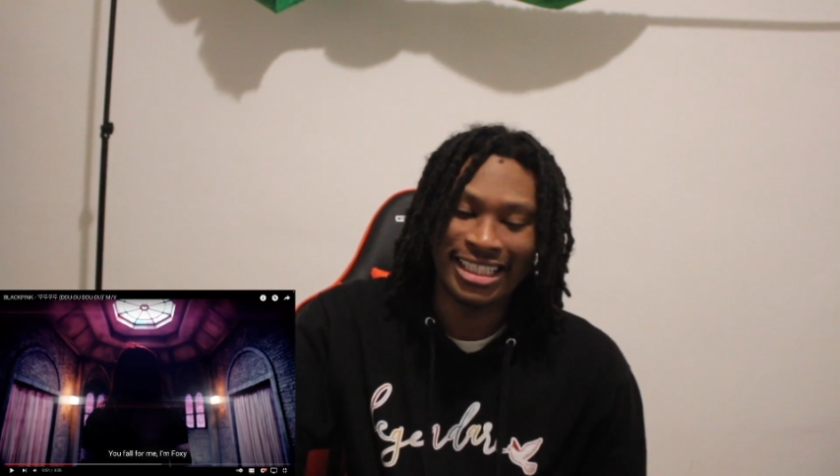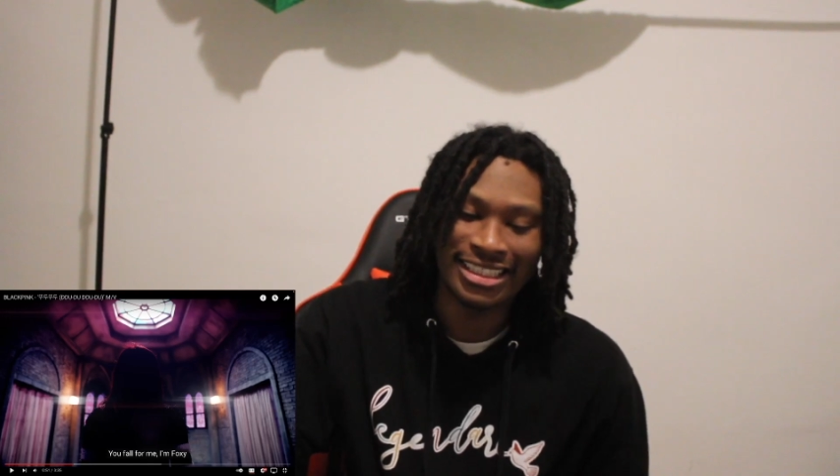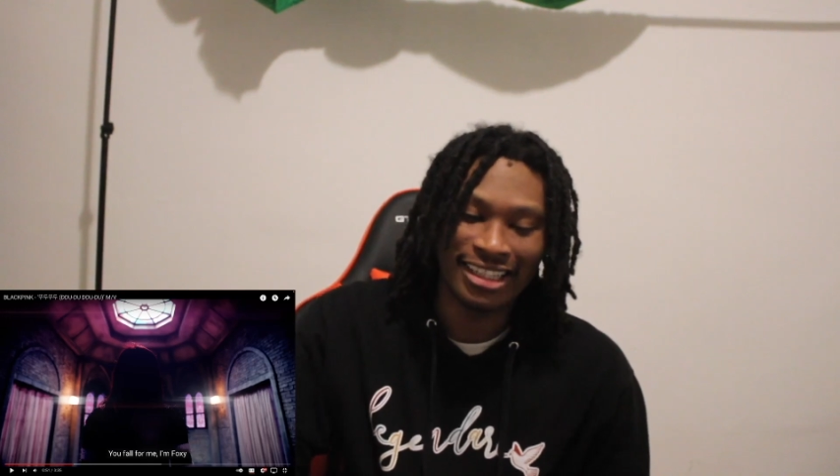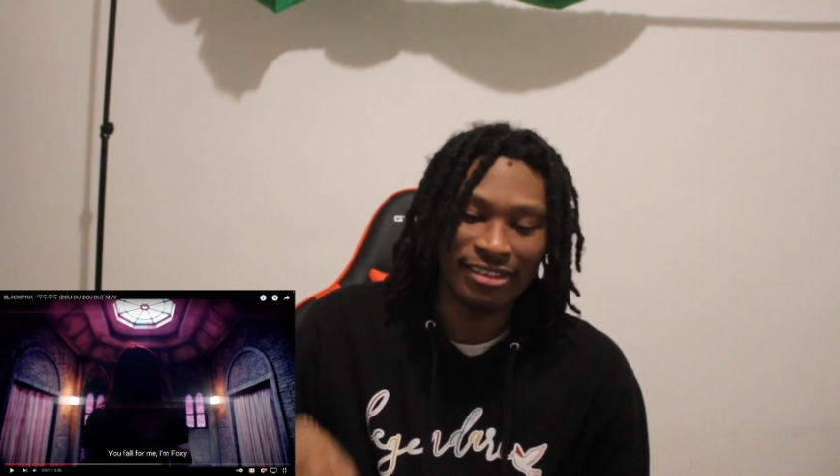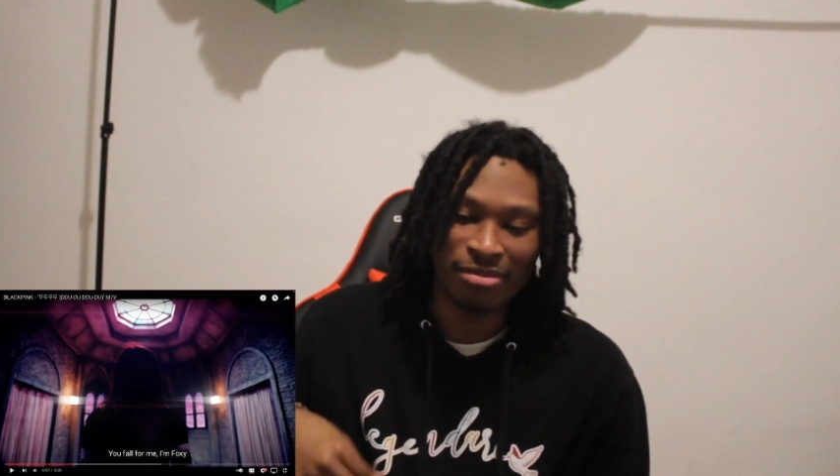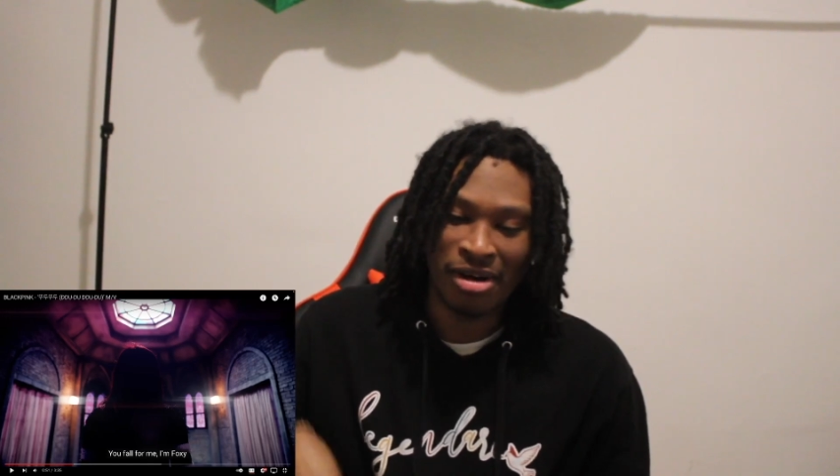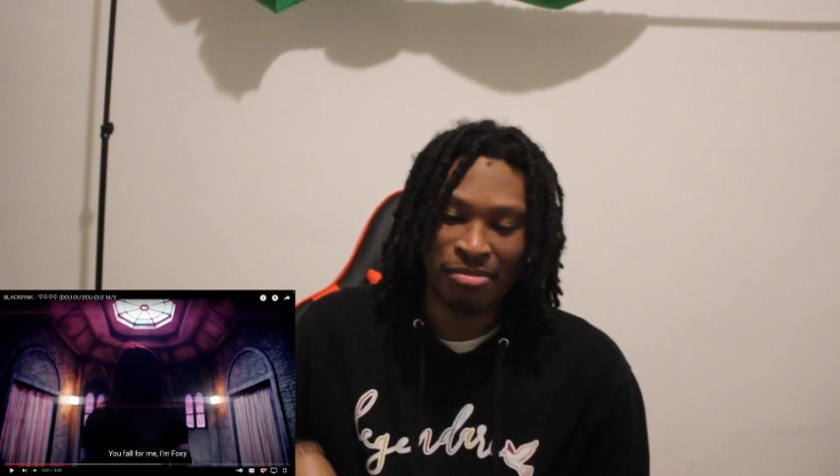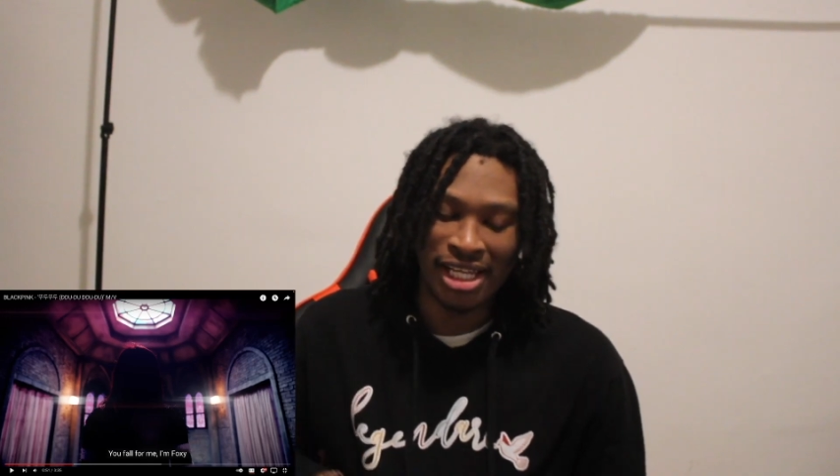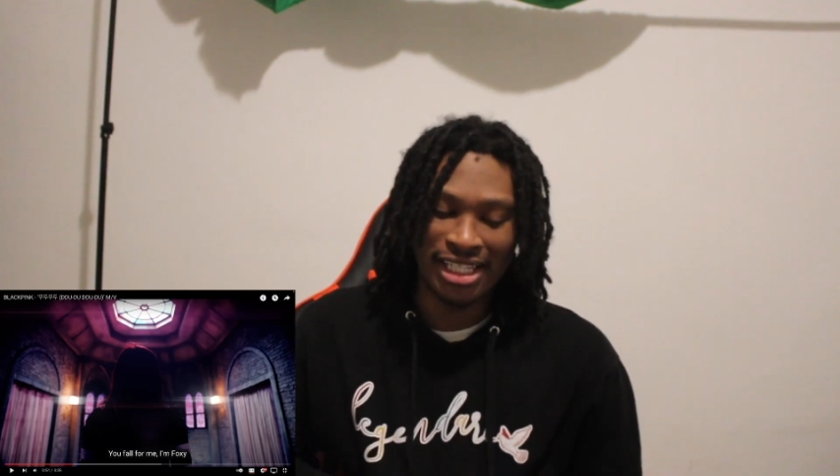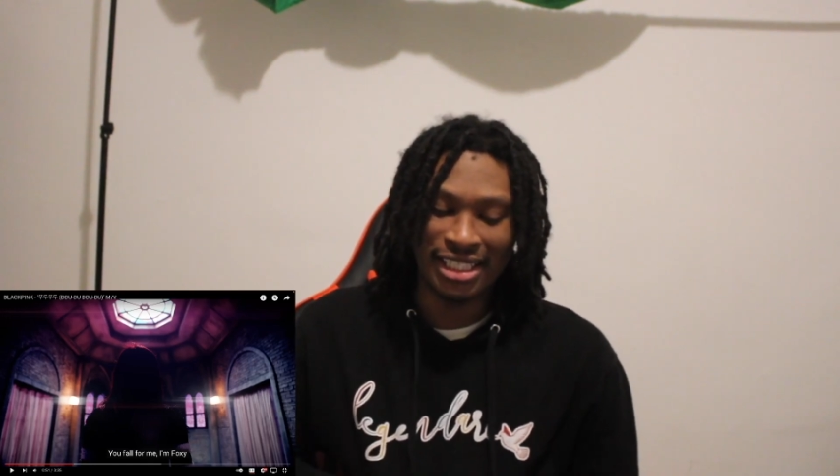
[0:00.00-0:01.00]
of stuff to my
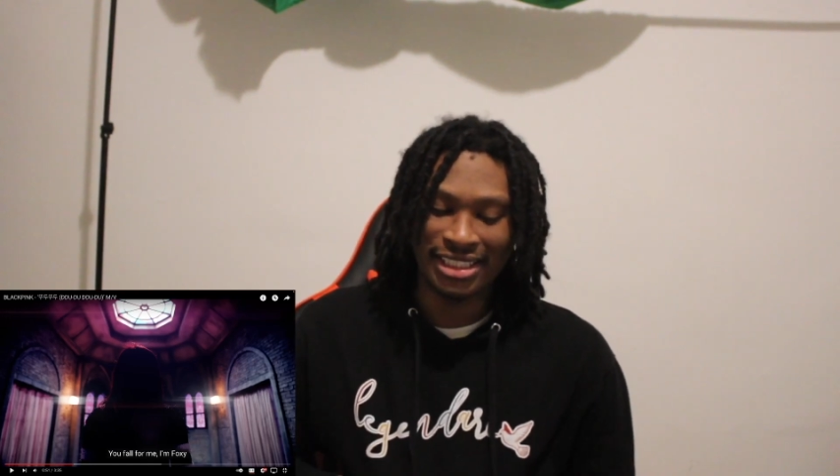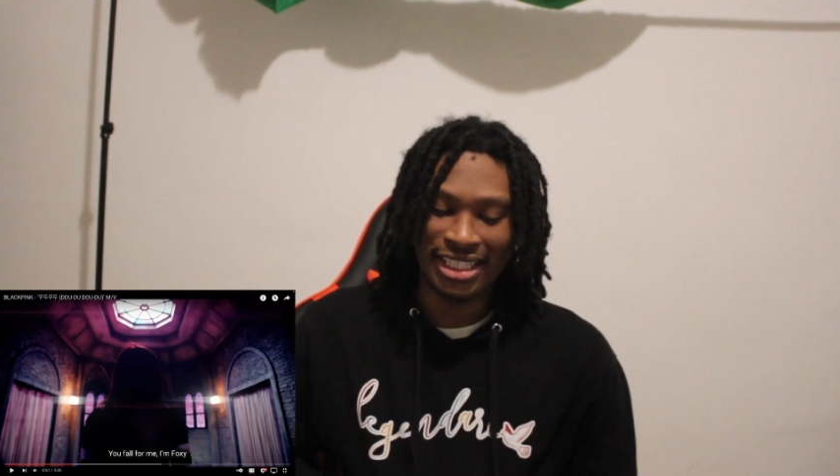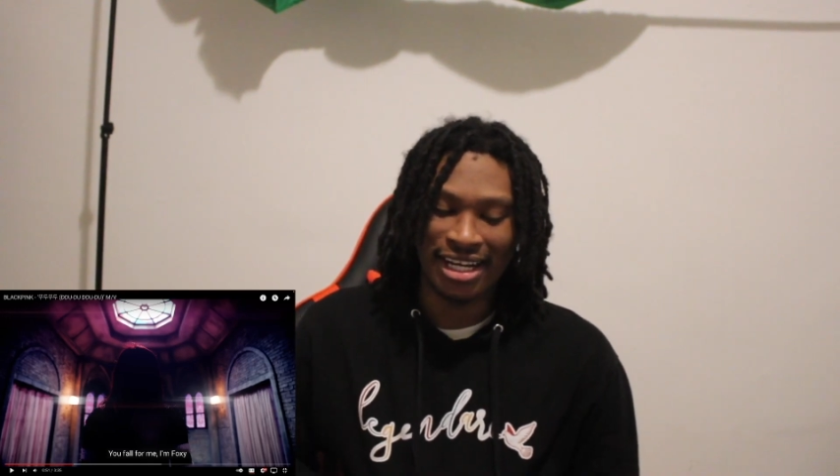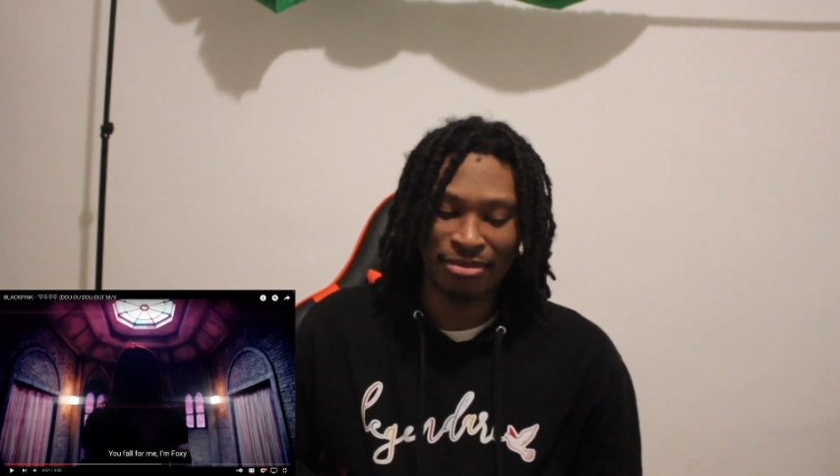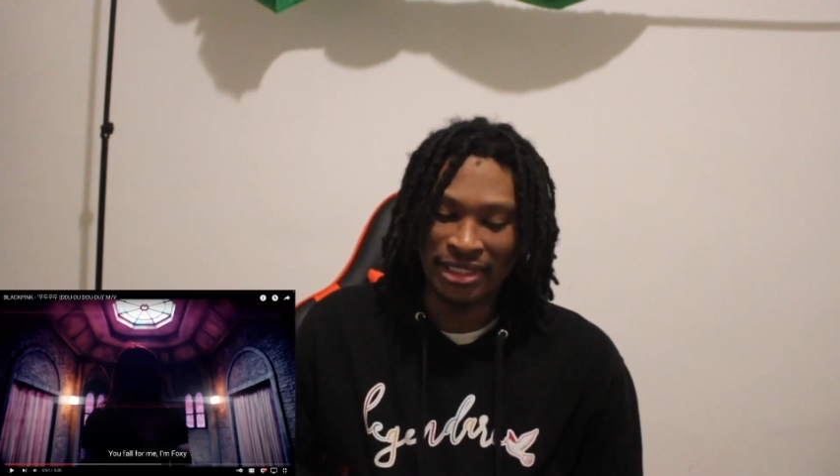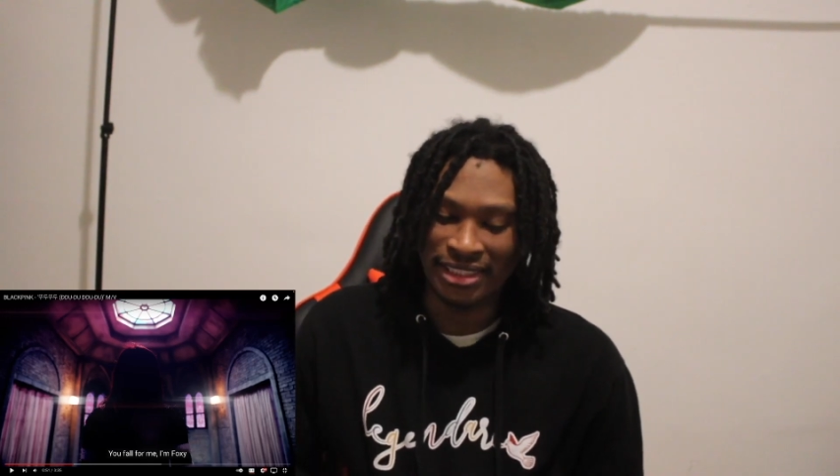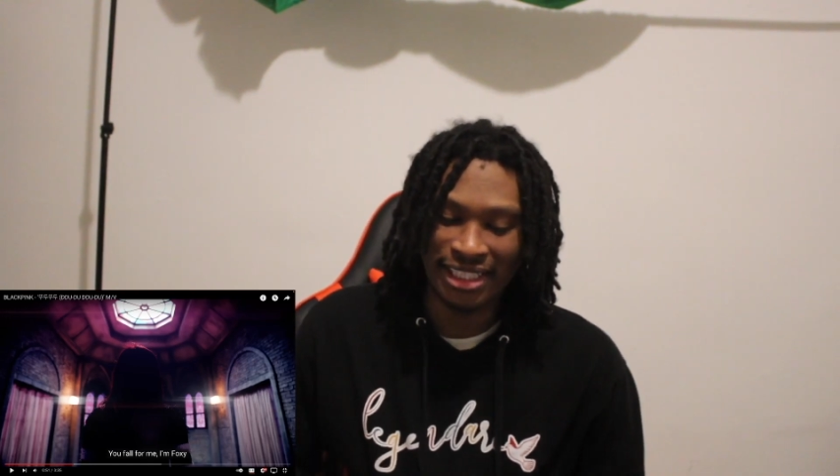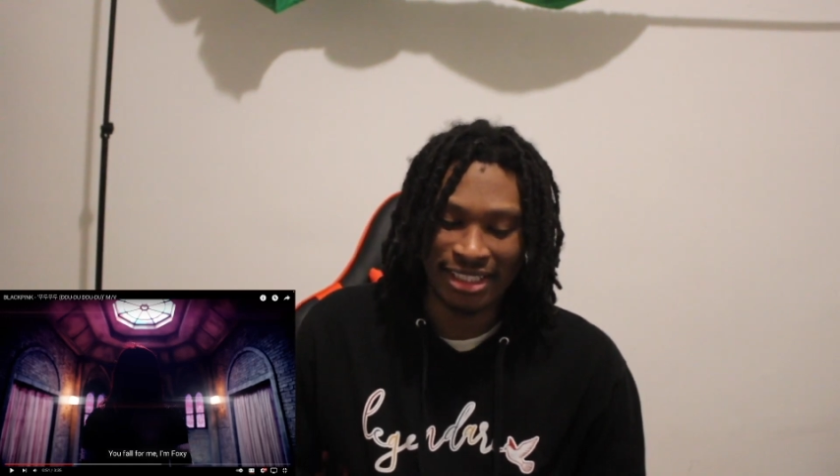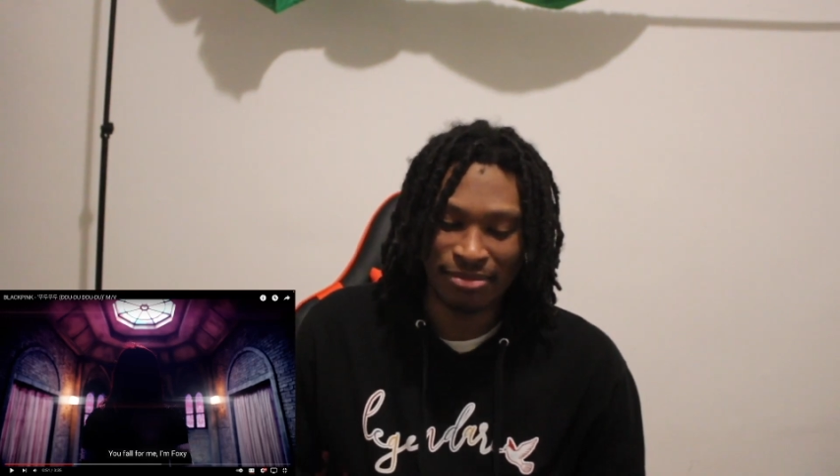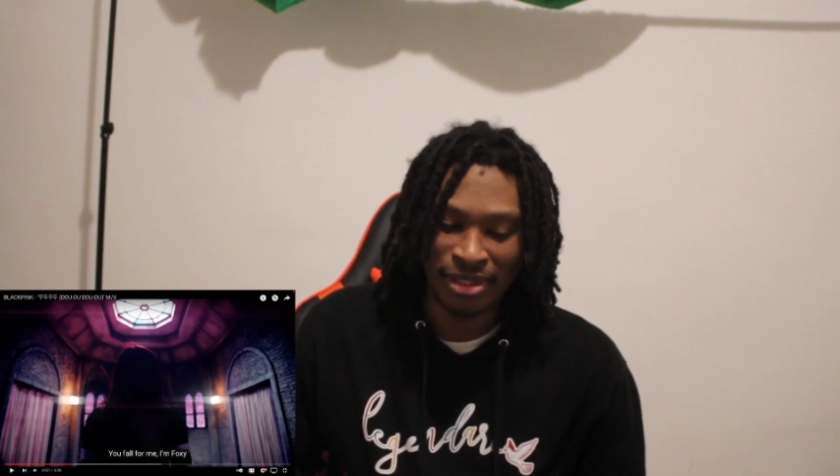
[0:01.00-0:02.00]
playlist y'all be
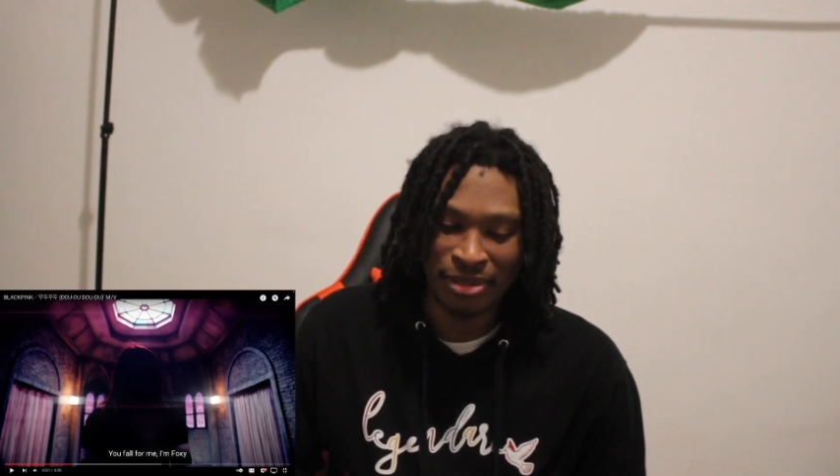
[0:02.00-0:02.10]
sending me,